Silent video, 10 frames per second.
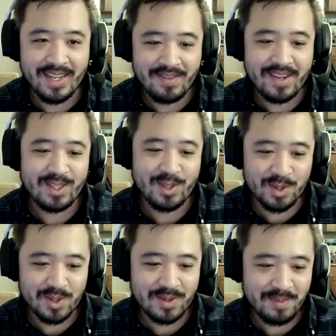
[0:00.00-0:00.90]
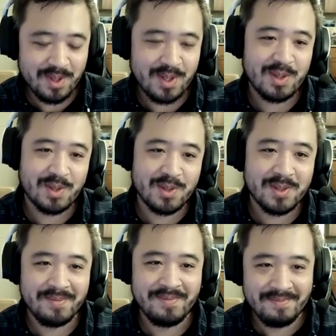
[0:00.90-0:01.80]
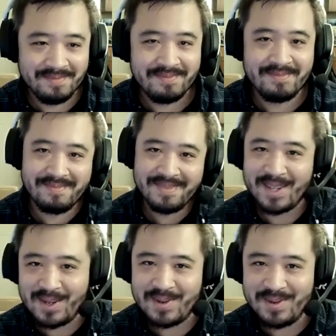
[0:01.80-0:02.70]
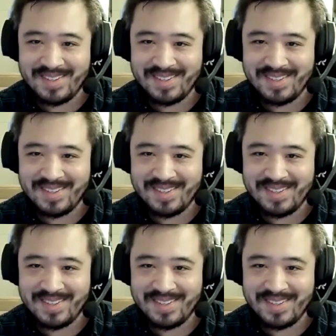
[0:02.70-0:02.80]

investors and producers. Thank you.